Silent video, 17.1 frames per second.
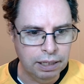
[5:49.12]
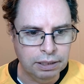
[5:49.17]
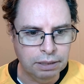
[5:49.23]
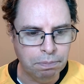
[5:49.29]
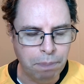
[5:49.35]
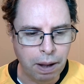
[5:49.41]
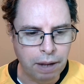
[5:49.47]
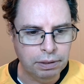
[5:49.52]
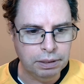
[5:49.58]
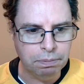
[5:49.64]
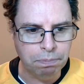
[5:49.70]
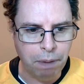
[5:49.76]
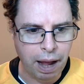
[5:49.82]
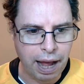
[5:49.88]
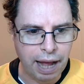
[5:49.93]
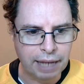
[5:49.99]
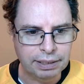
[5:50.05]
he's about
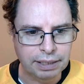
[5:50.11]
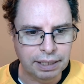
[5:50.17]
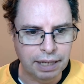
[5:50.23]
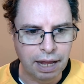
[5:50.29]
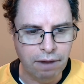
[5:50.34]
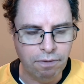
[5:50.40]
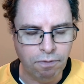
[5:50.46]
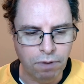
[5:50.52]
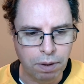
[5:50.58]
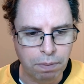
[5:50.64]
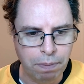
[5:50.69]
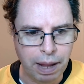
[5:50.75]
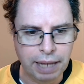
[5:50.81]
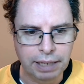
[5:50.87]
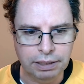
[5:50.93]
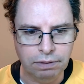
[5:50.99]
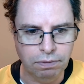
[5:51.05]
to pass it then from the
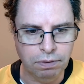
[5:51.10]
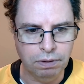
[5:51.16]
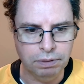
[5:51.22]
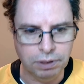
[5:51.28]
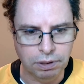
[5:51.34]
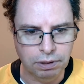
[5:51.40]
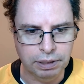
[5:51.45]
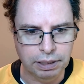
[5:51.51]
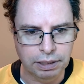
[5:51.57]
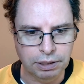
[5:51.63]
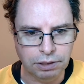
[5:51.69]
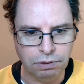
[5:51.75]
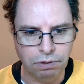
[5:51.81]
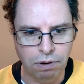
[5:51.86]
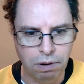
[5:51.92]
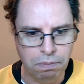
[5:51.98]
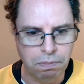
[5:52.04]
base of the resulting
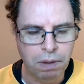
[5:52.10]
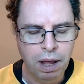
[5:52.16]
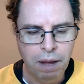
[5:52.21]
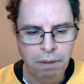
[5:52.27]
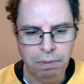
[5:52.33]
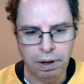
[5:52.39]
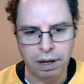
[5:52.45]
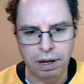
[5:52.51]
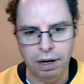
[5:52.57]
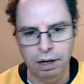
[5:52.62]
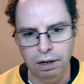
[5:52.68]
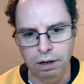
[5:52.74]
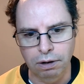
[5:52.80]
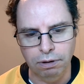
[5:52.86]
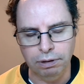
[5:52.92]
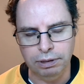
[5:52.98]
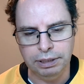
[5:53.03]
scrum, but it kind
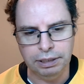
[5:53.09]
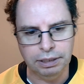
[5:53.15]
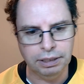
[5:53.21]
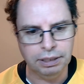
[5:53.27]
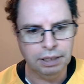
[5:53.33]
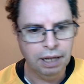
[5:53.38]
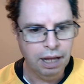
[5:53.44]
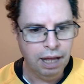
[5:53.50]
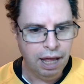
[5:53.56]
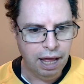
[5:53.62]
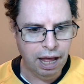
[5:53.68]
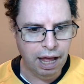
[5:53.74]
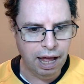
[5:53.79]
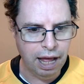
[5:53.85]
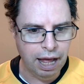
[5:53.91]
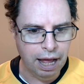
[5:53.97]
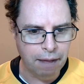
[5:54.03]
of lurches
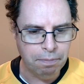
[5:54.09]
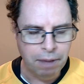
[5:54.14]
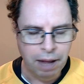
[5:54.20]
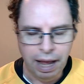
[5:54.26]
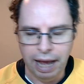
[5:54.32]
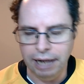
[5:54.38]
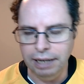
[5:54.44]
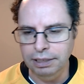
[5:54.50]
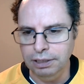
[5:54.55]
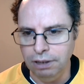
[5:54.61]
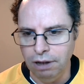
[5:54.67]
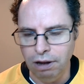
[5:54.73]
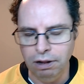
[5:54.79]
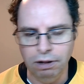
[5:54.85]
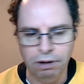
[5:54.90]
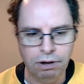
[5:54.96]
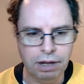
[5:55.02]
and he's
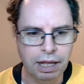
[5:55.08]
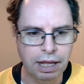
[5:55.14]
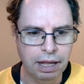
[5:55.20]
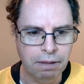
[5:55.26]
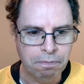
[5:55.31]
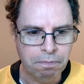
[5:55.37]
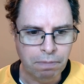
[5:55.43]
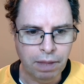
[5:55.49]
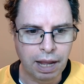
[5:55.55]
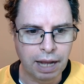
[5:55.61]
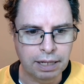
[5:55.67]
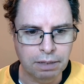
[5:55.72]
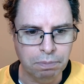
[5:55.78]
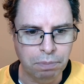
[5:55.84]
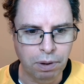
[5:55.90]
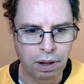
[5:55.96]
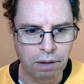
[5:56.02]
not looking
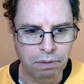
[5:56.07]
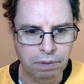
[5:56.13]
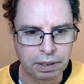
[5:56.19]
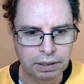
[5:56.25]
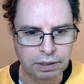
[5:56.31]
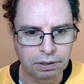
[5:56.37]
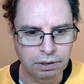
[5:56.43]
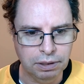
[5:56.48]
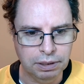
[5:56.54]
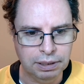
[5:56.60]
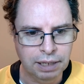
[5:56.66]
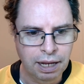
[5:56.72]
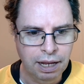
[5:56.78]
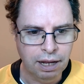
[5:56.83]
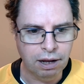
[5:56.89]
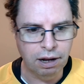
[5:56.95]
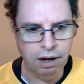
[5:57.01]
at the ball when it
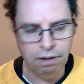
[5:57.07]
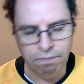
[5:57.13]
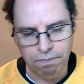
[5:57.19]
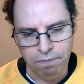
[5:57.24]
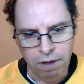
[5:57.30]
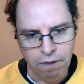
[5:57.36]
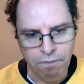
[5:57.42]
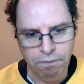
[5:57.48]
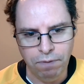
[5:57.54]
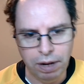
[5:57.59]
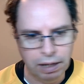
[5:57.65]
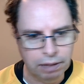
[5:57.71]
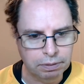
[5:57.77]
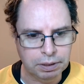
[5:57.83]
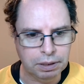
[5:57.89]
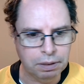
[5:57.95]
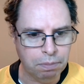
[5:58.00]
does. Kind of
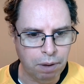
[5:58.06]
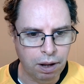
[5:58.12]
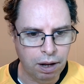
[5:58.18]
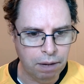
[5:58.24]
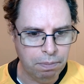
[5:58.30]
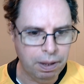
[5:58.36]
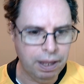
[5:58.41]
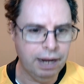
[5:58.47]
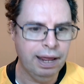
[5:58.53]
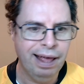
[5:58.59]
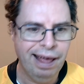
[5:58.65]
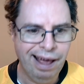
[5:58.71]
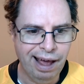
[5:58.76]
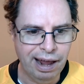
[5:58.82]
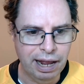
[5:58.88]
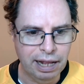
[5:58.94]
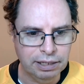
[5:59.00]
fiddles the ball a bit
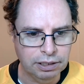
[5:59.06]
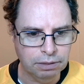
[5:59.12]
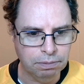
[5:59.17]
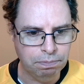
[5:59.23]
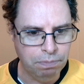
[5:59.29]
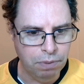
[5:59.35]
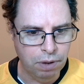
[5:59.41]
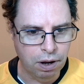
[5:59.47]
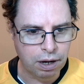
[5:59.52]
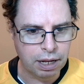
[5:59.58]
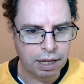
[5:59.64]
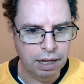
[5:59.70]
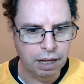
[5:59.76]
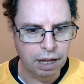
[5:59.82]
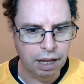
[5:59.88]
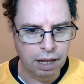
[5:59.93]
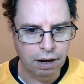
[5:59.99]
and ends up
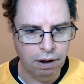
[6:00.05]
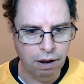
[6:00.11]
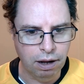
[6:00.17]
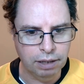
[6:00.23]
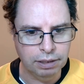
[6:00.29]
knocking it